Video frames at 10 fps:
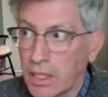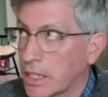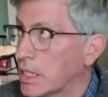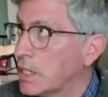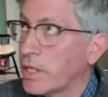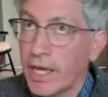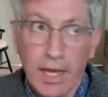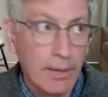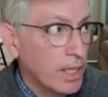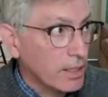Like, okay,
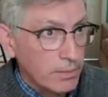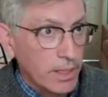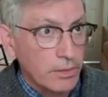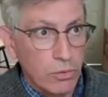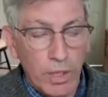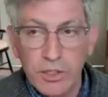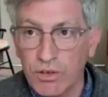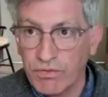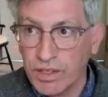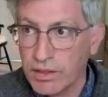I'm not going to be able to
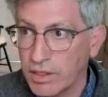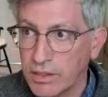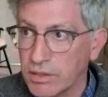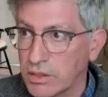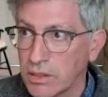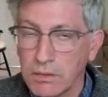retrofit this,